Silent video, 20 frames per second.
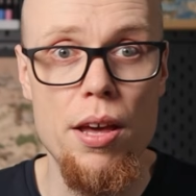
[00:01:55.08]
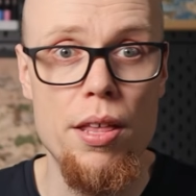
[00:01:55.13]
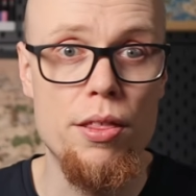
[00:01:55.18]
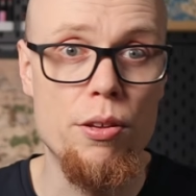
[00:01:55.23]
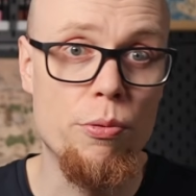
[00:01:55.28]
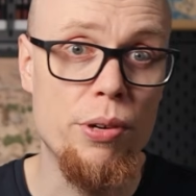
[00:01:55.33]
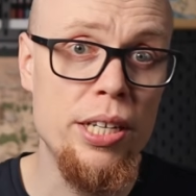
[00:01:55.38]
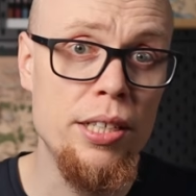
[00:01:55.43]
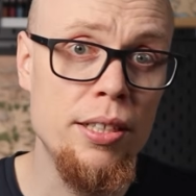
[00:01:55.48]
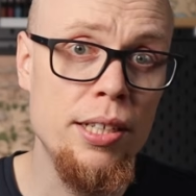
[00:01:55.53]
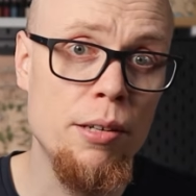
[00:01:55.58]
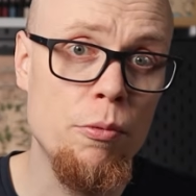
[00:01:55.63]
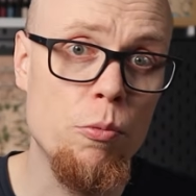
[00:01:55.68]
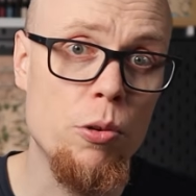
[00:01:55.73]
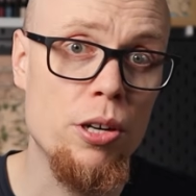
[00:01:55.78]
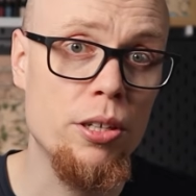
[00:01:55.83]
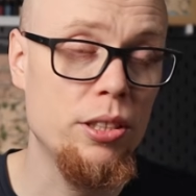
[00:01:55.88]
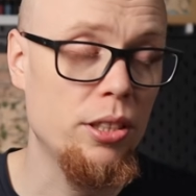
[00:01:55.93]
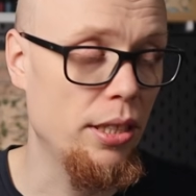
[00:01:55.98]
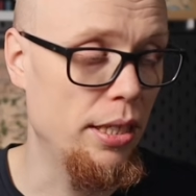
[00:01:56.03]
The reason it
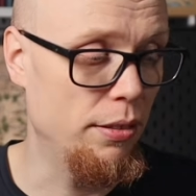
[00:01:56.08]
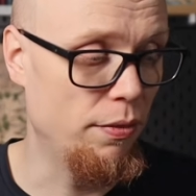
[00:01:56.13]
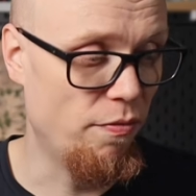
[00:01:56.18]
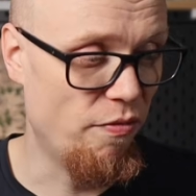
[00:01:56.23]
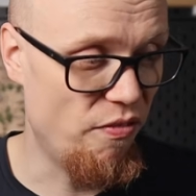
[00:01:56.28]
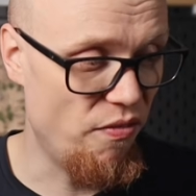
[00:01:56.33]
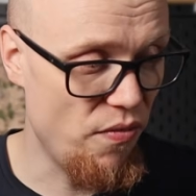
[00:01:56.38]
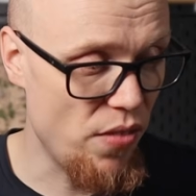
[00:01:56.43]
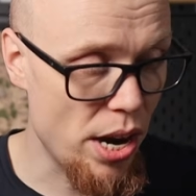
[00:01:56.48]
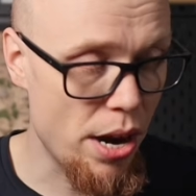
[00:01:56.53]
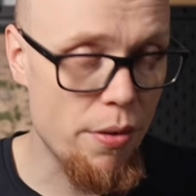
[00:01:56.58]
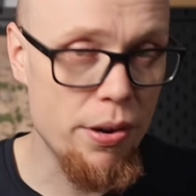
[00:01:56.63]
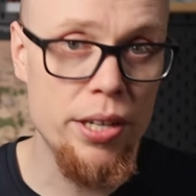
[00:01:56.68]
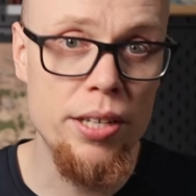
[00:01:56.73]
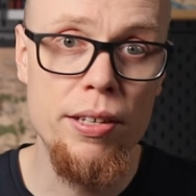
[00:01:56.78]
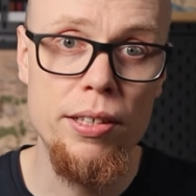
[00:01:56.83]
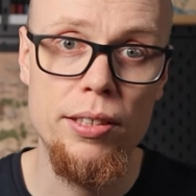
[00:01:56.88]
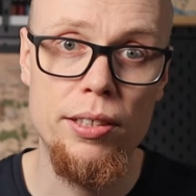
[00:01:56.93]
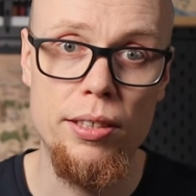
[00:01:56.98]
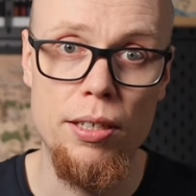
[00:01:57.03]
works is
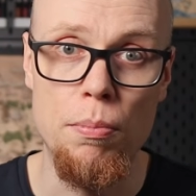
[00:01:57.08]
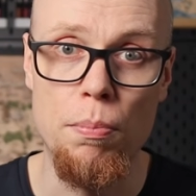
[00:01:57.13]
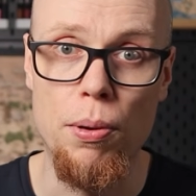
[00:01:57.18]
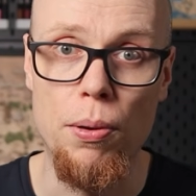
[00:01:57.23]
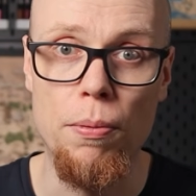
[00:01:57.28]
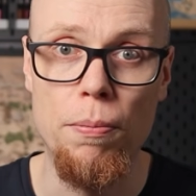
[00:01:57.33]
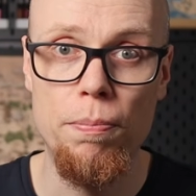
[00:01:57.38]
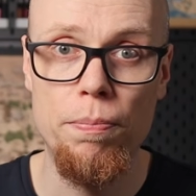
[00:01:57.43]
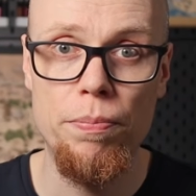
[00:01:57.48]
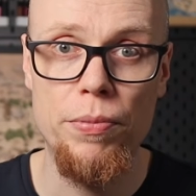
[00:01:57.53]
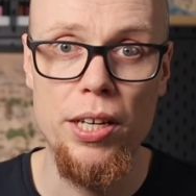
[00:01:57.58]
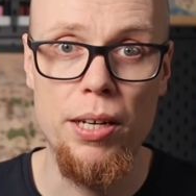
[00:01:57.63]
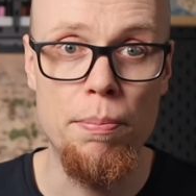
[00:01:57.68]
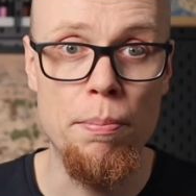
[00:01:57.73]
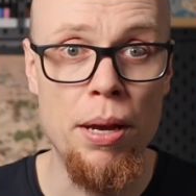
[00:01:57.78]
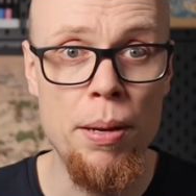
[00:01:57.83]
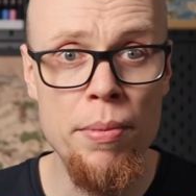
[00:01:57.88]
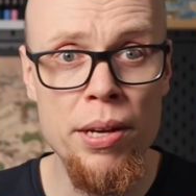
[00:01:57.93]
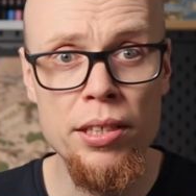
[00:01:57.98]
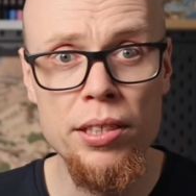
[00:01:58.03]
very simple. It
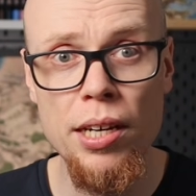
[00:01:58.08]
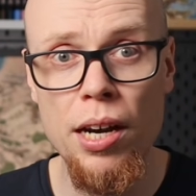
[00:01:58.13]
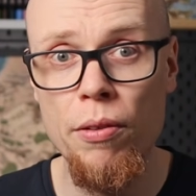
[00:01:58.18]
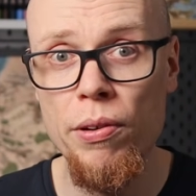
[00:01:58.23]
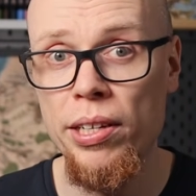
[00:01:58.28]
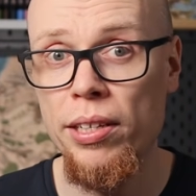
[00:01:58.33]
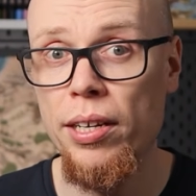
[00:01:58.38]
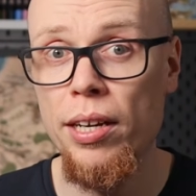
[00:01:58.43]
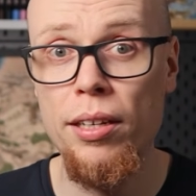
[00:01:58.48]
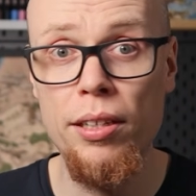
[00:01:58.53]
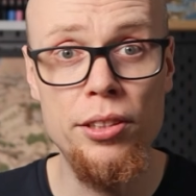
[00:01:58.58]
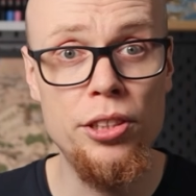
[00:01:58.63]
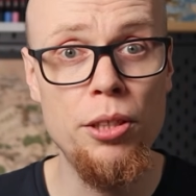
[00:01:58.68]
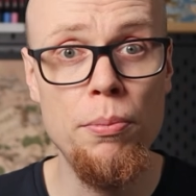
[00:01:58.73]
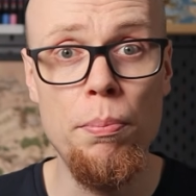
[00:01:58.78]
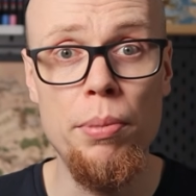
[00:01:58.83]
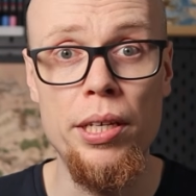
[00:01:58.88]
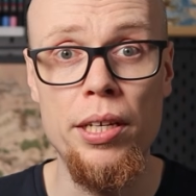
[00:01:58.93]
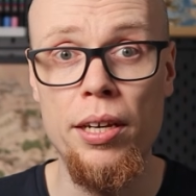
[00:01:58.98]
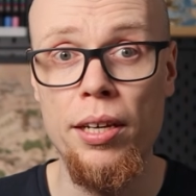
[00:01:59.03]
mimics how
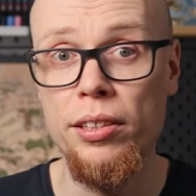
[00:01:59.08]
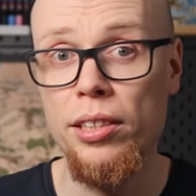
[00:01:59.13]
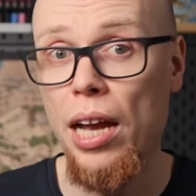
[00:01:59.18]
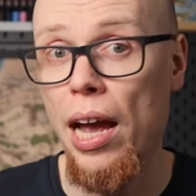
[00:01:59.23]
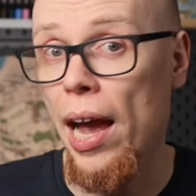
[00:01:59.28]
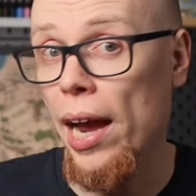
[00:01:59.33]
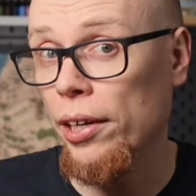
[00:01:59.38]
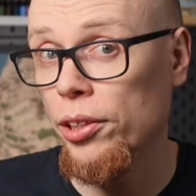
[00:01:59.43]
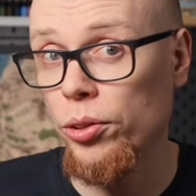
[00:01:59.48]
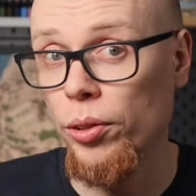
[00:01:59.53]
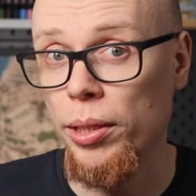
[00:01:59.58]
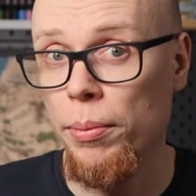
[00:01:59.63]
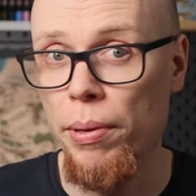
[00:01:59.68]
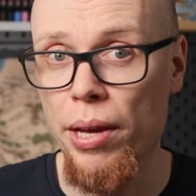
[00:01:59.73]
intelligent beings actually